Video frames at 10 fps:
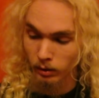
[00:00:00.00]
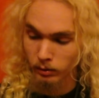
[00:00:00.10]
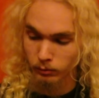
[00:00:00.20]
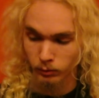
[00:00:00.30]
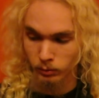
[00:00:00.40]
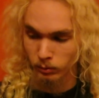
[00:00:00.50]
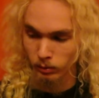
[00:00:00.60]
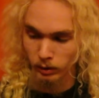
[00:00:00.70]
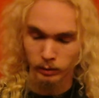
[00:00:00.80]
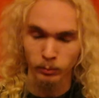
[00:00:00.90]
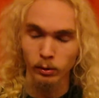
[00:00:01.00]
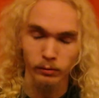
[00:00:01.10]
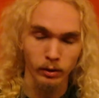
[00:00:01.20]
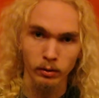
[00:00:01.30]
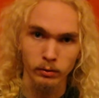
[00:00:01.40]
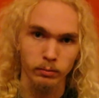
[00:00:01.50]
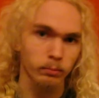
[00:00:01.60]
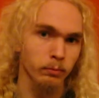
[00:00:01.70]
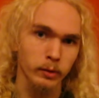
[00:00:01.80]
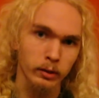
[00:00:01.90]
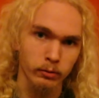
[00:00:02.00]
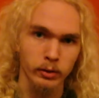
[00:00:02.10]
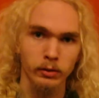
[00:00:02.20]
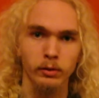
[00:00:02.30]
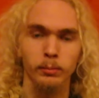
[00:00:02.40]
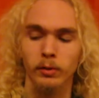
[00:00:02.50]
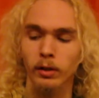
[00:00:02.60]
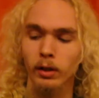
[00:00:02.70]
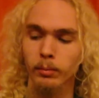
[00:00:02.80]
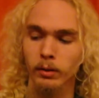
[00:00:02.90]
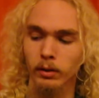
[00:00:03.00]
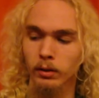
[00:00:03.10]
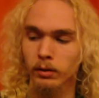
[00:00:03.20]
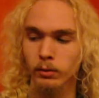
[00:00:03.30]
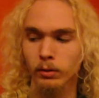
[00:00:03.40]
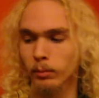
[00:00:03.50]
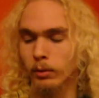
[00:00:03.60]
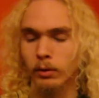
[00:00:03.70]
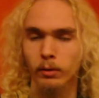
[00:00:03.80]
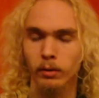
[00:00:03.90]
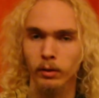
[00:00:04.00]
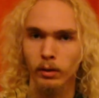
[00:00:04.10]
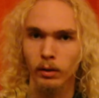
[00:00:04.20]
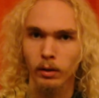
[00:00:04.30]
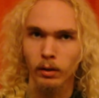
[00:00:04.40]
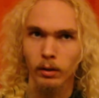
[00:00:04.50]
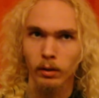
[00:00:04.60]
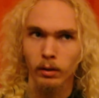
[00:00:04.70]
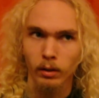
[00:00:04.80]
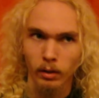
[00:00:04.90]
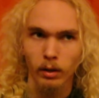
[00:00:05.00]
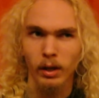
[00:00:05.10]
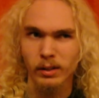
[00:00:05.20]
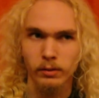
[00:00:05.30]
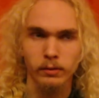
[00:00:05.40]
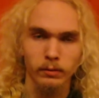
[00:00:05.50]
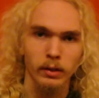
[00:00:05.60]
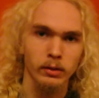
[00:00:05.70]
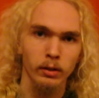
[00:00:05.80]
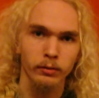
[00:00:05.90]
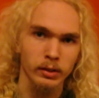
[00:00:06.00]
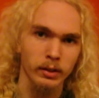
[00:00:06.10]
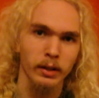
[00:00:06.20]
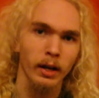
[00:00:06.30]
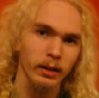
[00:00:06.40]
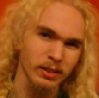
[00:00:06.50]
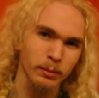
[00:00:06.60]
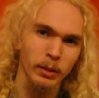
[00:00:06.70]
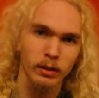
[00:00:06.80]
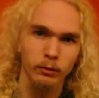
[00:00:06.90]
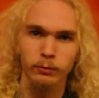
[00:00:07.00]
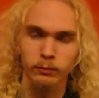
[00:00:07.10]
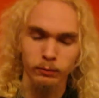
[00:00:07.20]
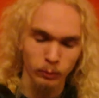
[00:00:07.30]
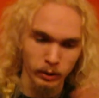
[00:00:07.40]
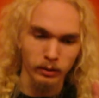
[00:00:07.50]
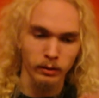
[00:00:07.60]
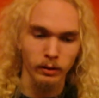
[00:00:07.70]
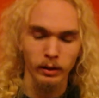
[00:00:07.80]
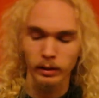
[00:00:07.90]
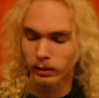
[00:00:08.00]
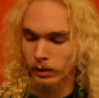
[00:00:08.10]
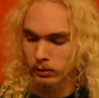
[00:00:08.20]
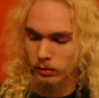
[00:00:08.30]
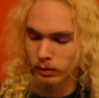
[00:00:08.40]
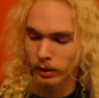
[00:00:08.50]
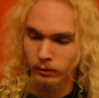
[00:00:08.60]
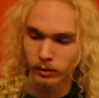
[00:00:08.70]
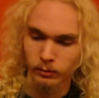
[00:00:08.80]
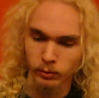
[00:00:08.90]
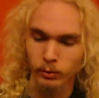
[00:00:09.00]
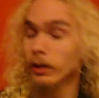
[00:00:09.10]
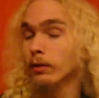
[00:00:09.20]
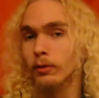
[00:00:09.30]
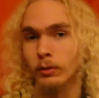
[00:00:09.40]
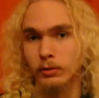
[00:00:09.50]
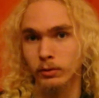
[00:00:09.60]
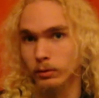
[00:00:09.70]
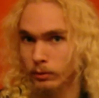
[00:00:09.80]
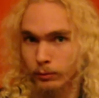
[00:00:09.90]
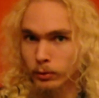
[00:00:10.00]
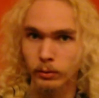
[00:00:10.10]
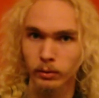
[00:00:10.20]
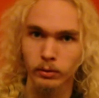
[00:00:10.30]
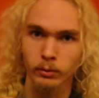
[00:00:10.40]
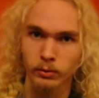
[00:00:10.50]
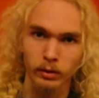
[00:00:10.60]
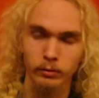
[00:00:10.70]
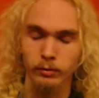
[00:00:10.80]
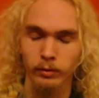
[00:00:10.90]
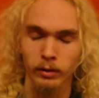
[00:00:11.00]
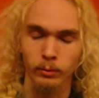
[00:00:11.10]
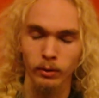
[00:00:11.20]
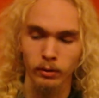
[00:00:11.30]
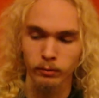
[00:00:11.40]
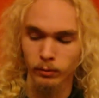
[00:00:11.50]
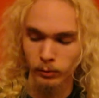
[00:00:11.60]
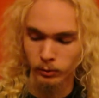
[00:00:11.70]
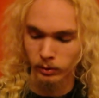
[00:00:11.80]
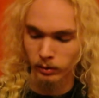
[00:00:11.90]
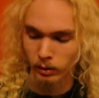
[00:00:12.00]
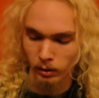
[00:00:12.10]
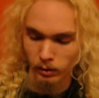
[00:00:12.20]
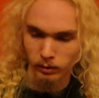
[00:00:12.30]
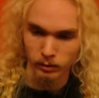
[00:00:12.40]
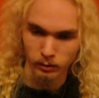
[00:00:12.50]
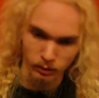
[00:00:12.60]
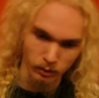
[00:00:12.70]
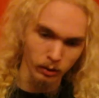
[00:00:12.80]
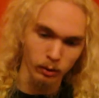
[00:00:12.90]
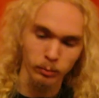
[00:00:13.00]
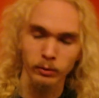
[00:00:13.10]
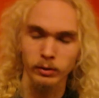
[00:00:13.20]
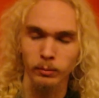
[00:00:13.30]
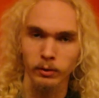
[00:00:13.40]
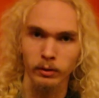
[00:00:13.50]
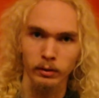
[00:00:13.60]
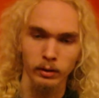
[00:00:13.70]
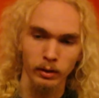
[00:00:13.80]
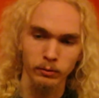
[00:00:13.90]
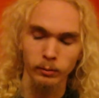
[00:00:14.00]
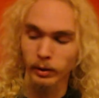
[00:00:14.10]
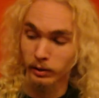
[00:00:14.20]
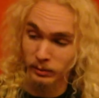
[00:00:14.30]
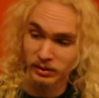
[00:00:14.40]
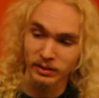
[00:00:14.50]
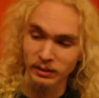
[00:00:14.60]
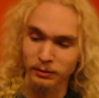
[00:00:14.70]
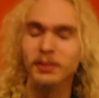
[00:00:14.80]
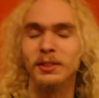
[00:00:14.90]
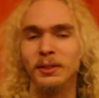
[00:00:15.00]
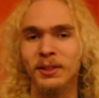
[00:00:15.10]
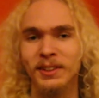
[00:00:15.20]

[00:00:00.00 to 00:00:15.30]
if you'd like more videos, feel free to subscribe. I do upload as often as I can. It's a matter of when I actually have new headphones to review or new stuff I find worthy of reviewing. Then I'll upload something. I have to buy it myself, so